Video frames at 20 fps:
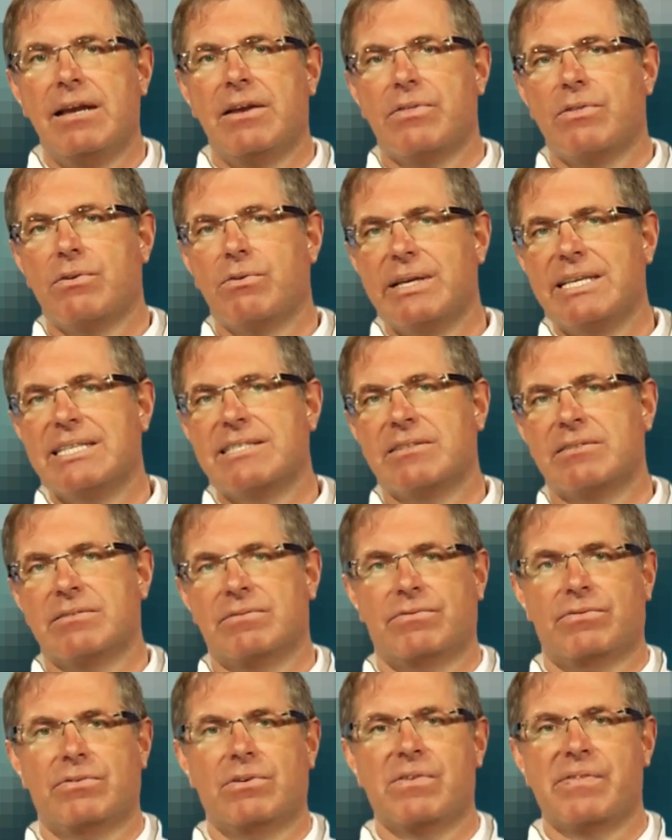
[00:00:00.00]
The reason
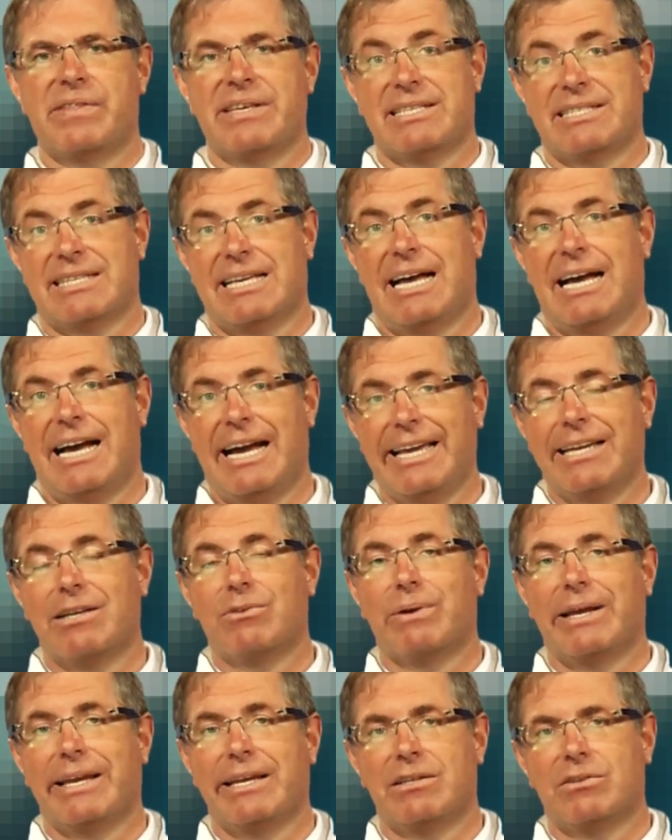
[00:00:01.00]
for this high
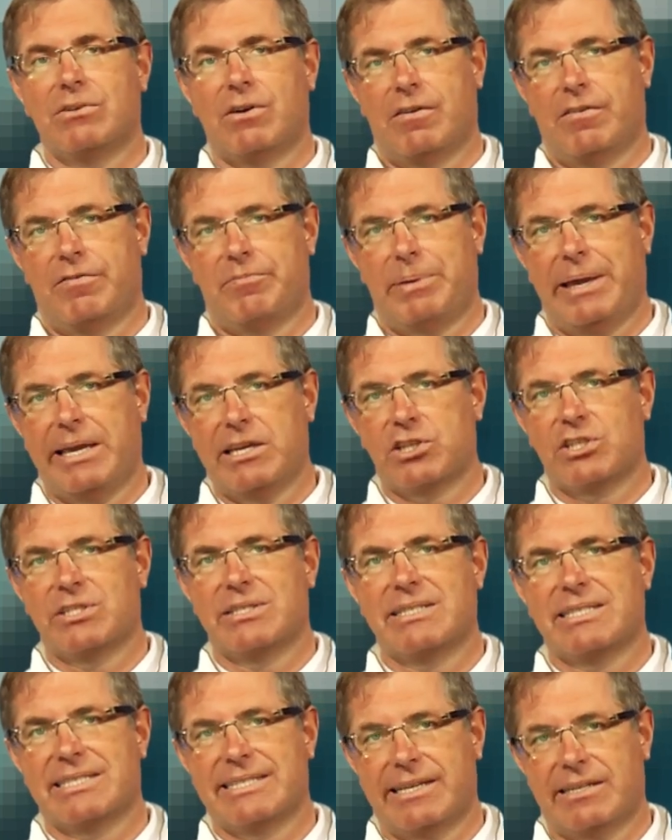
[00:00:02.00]
grade of
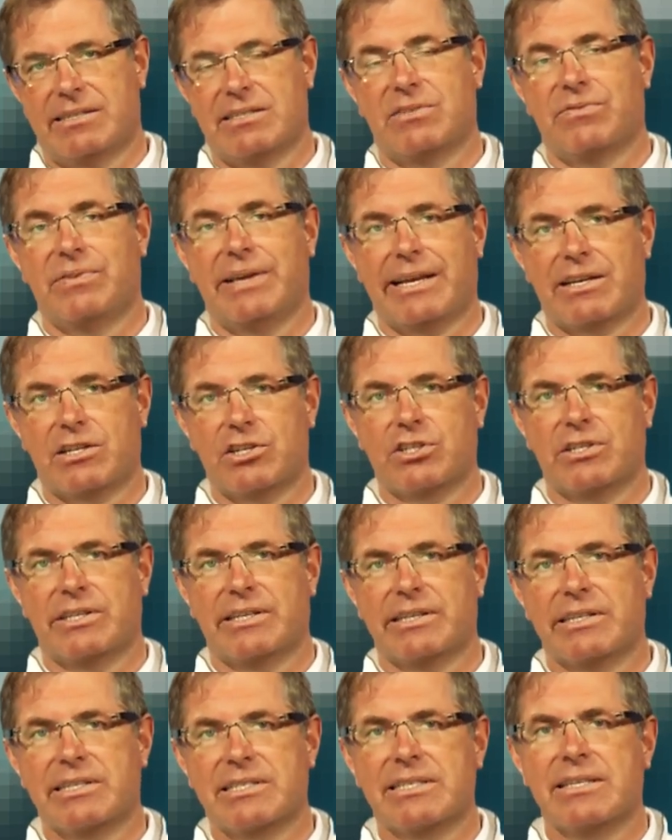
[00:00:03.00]
patient satisfaction
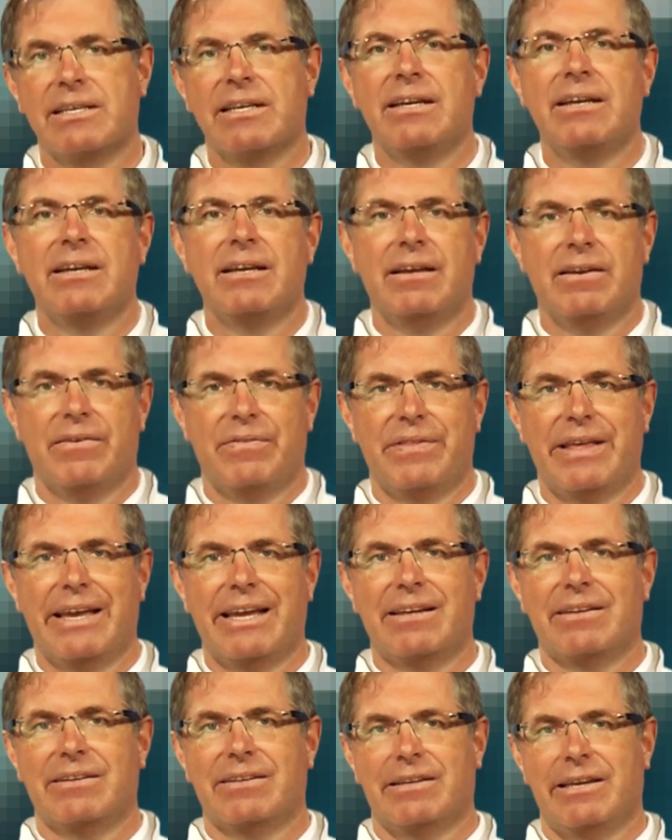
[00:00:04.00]
is
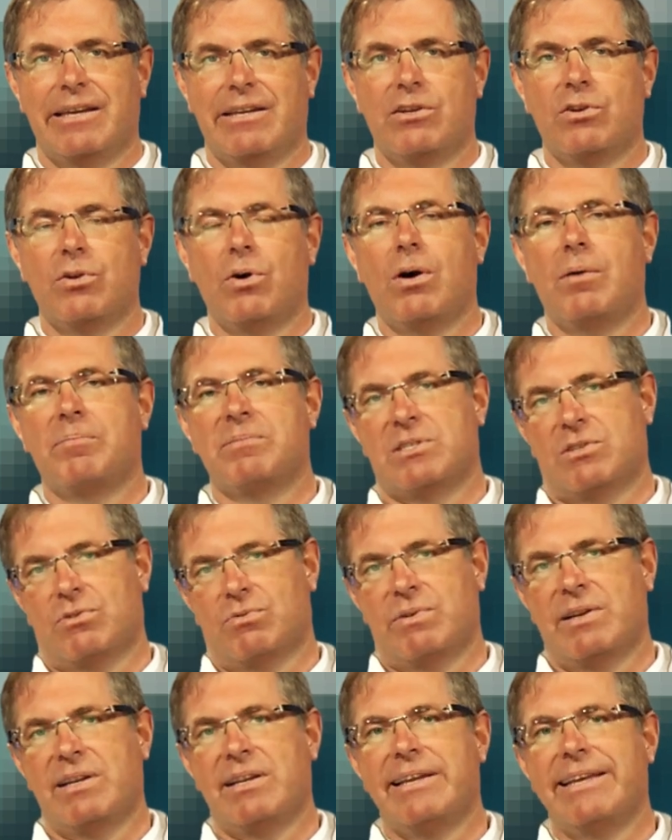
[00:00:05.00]
their enormous
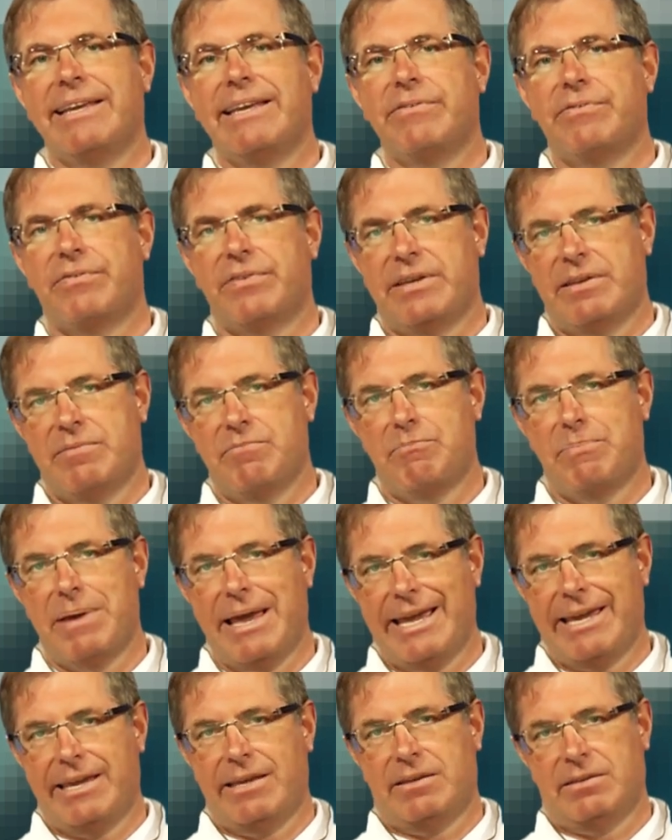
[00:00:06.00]
relief in
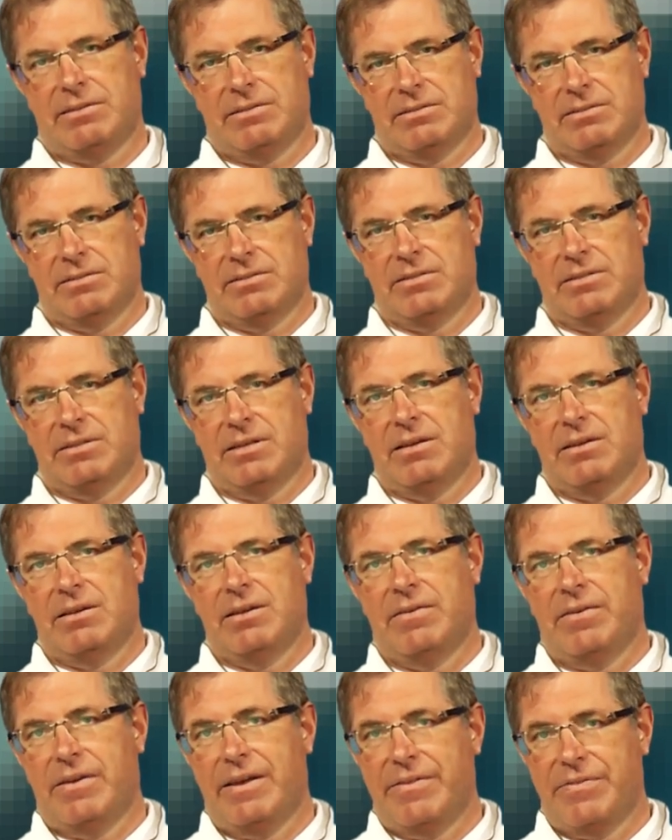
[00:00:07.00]
pain.
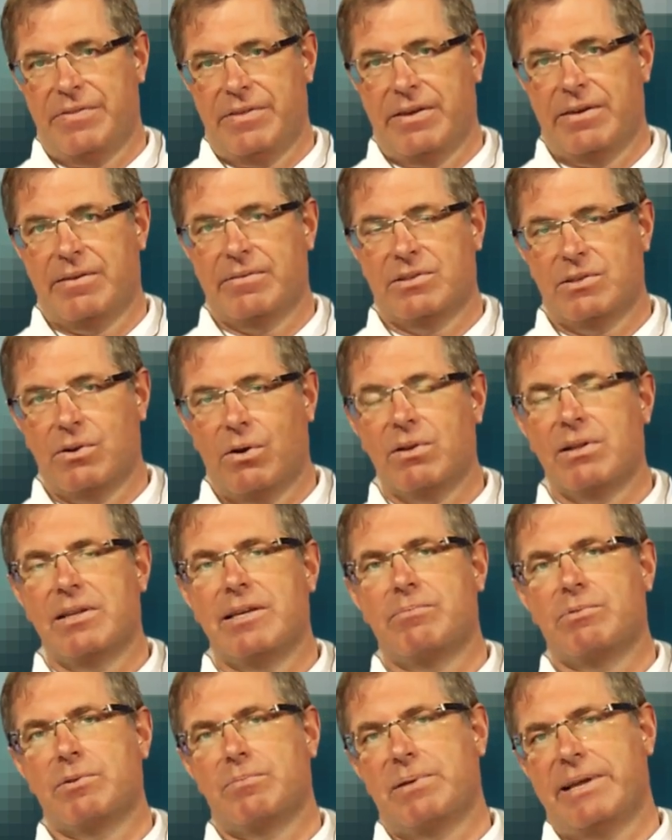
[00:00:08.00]
The total
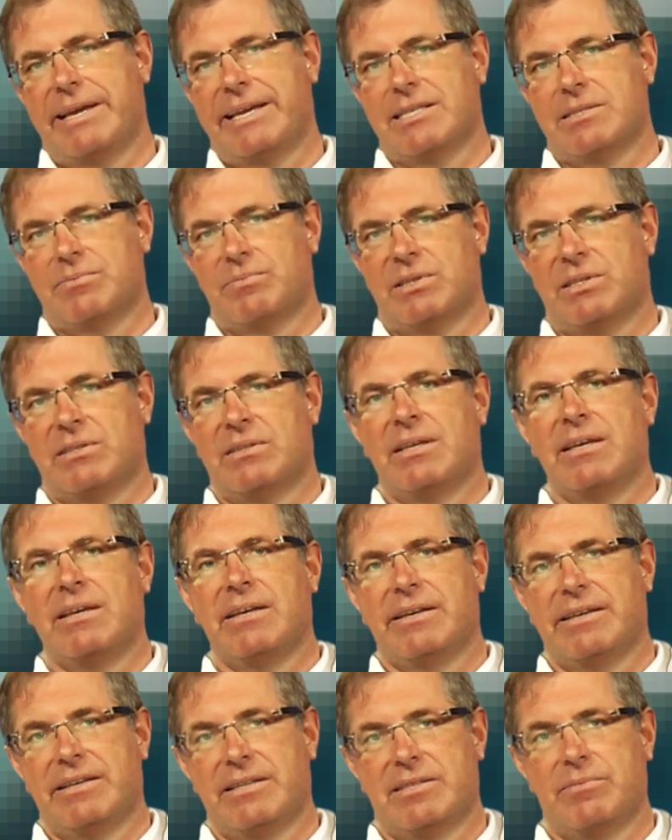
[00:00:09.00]
hip replacement
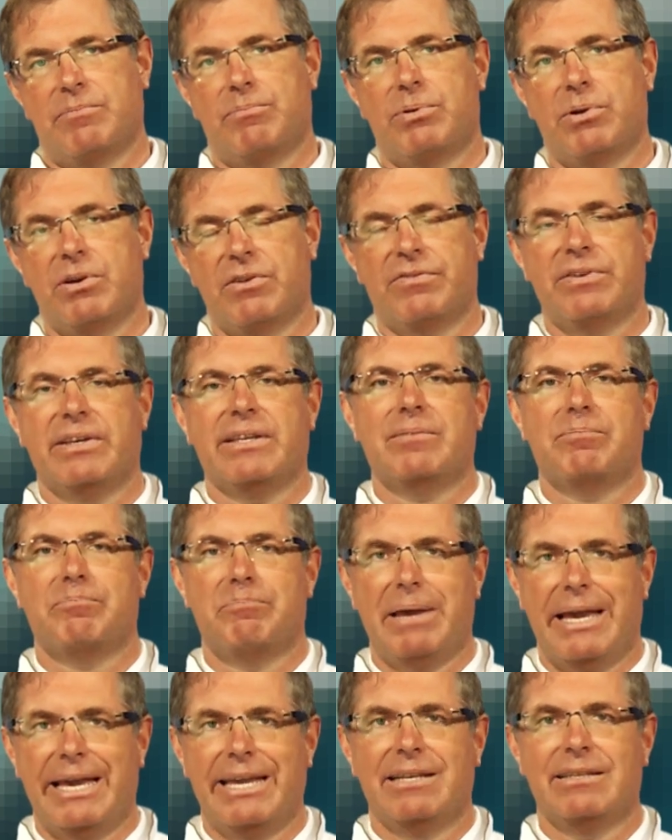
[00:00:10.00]
is a perfect
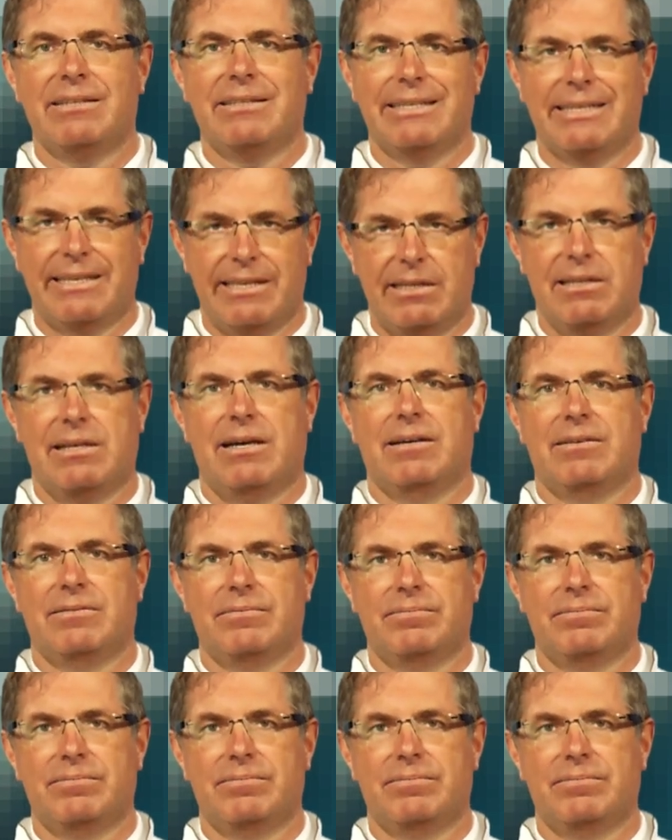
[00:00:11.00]
pain killer.